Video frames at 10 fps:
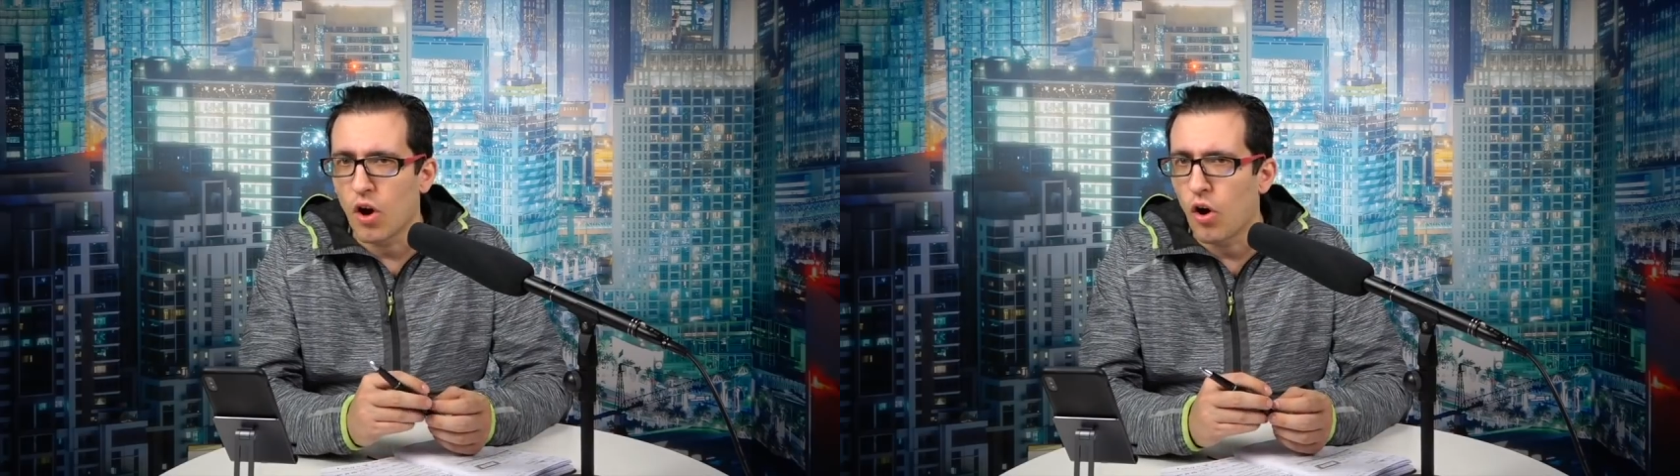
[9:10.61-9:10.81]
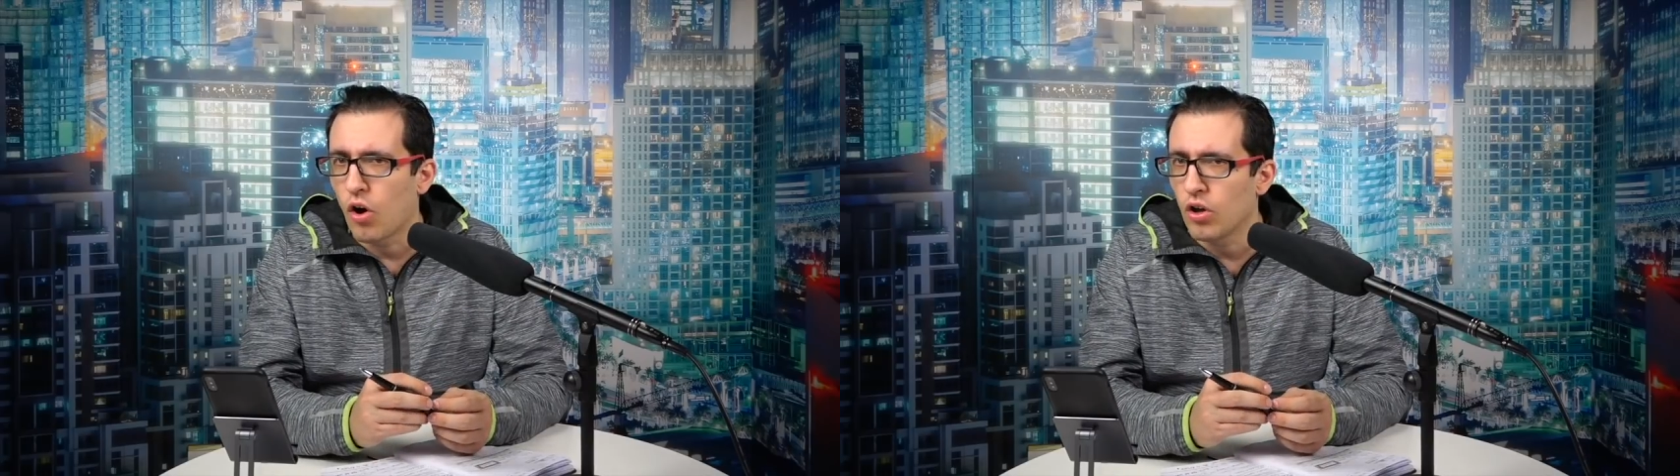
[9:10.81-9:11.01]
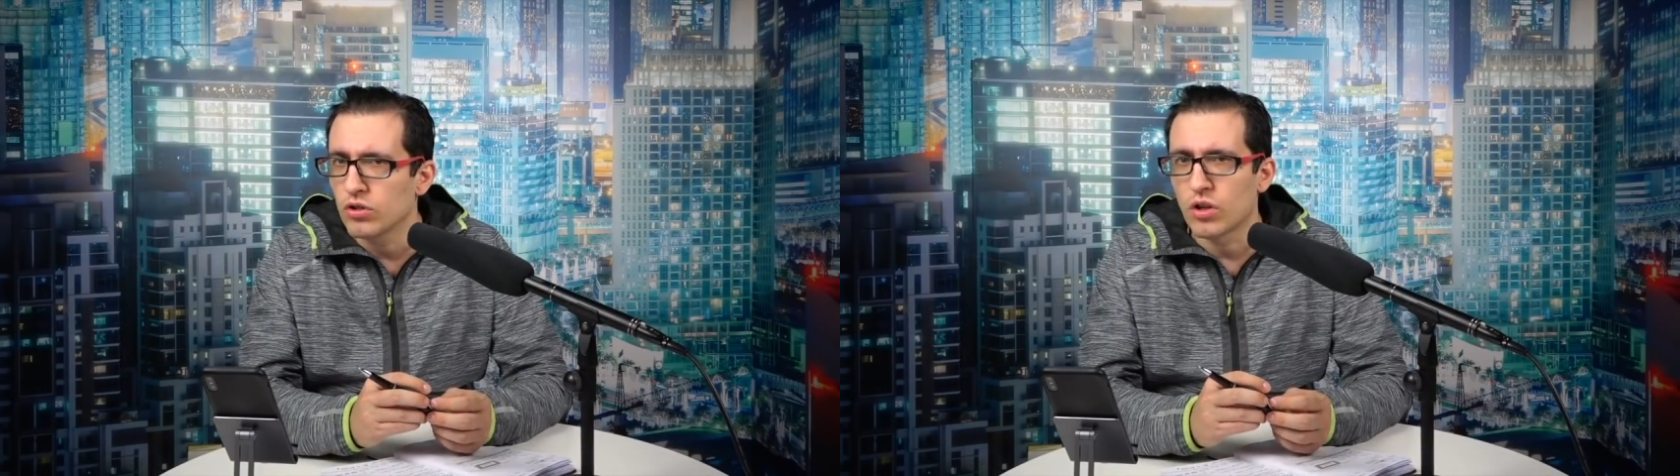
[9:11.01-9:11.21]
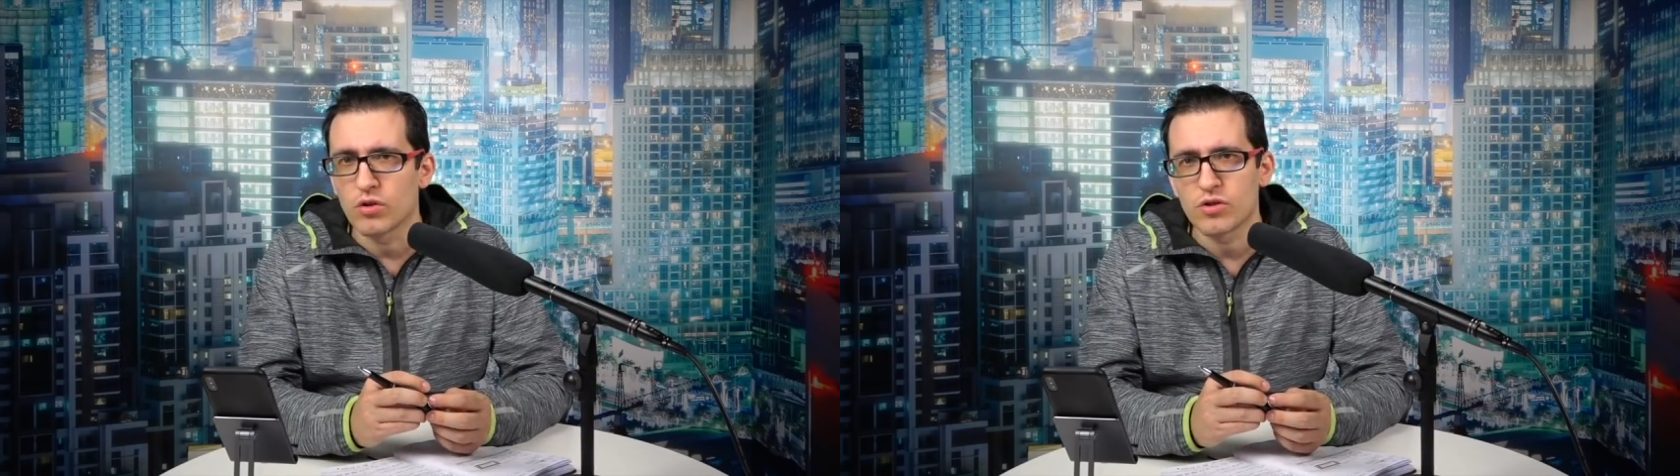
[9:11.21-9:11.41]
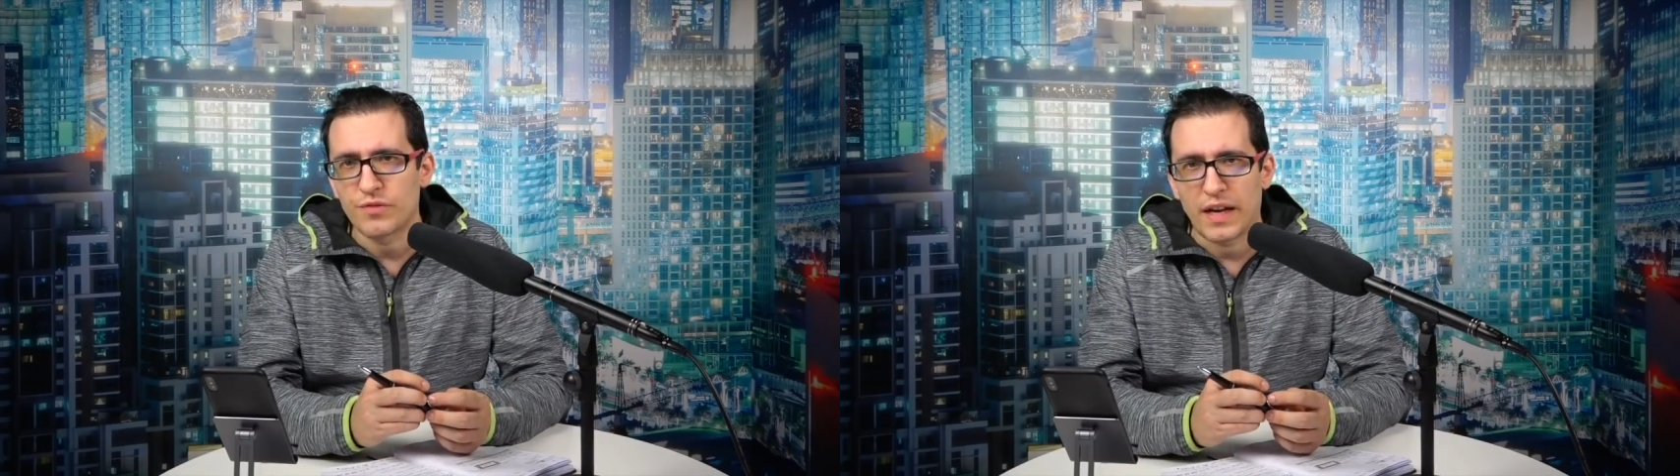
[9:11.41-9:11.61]
all
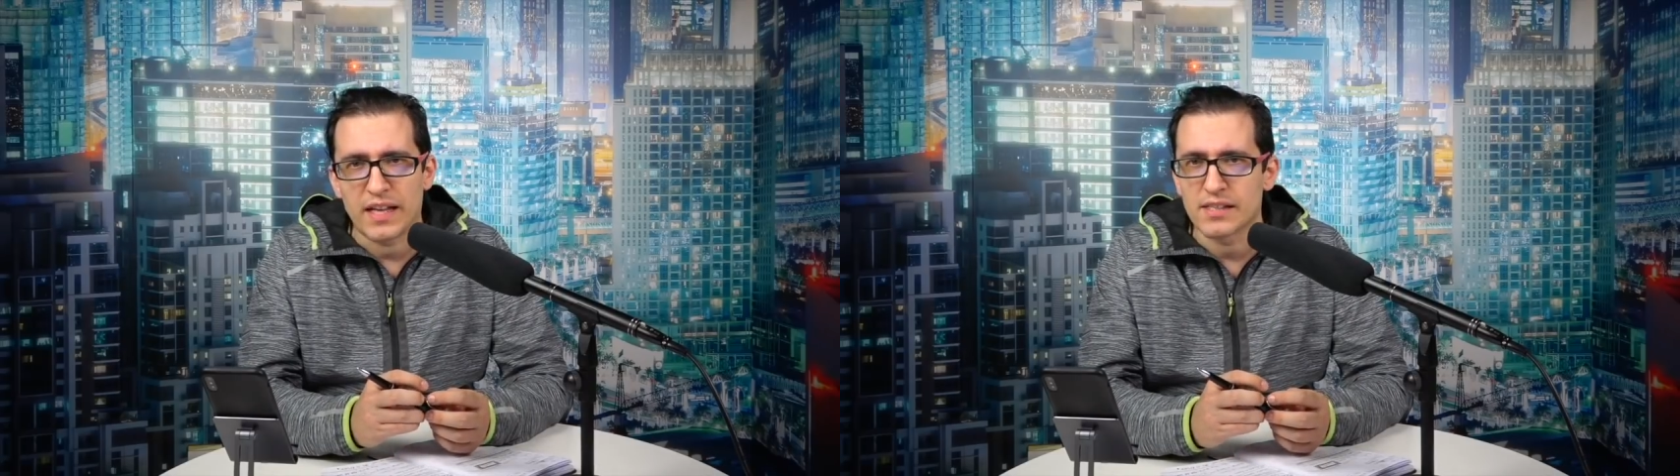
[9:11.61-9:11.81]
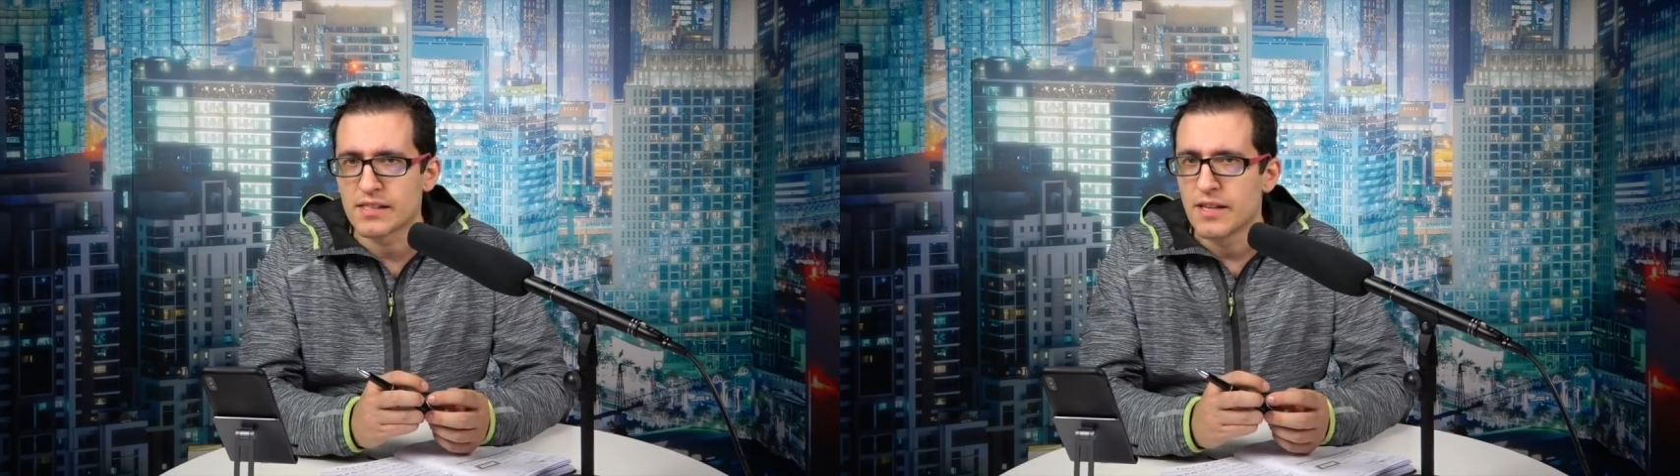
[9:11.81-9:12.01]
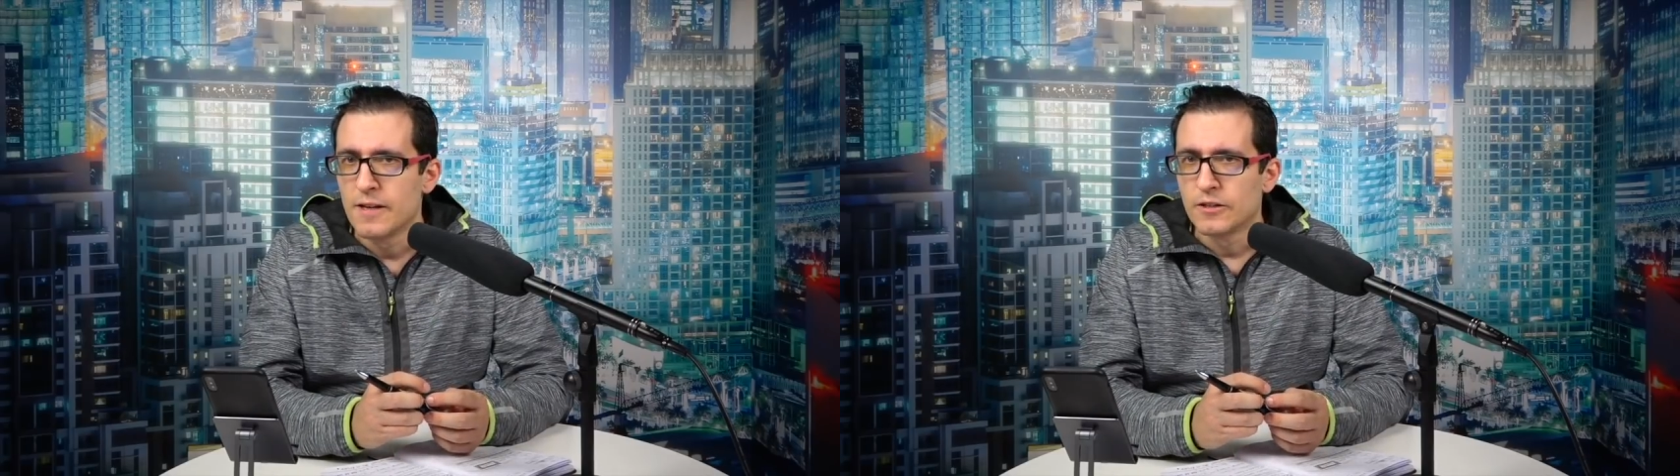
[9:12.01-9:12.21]
those fans,